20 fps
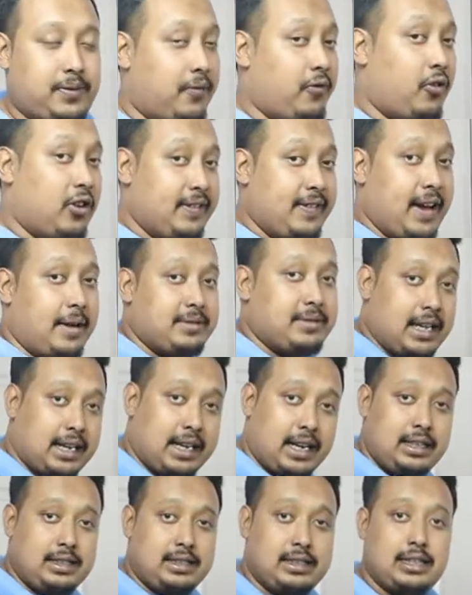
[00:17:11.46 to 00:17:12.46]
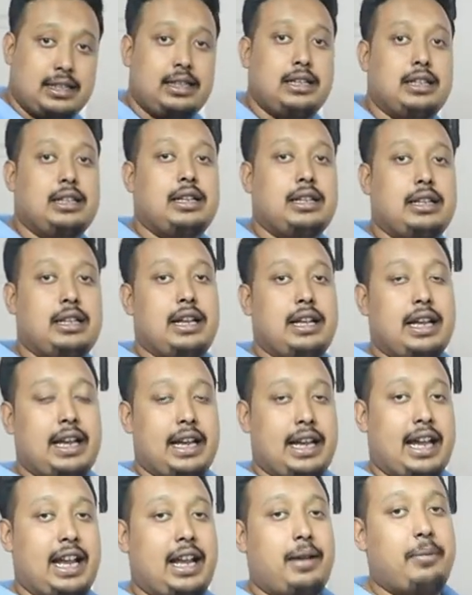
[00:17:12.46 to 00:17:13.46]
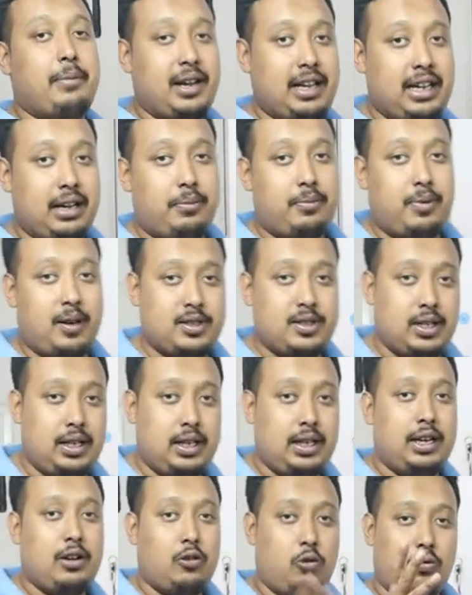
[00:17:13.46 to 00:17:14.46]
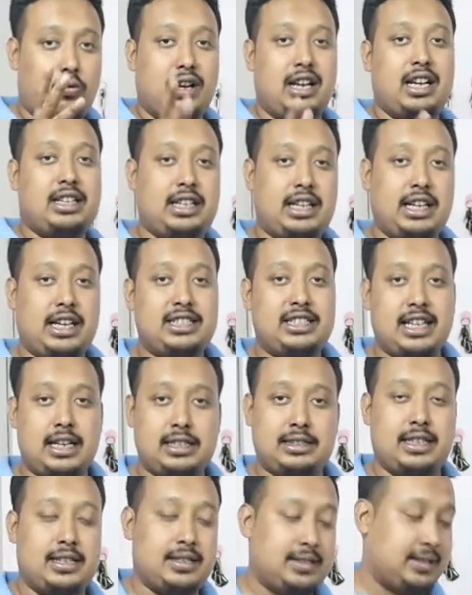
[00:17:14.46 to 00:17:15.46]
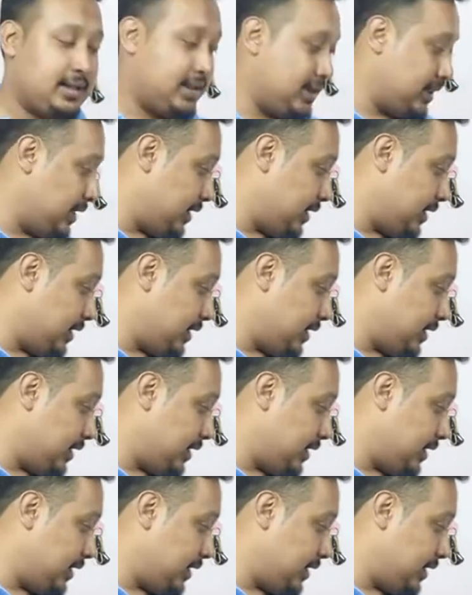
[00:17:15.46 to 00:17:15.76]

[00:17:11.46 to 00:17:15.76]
45 seconds in medium pressure, 180 degrees Celsius.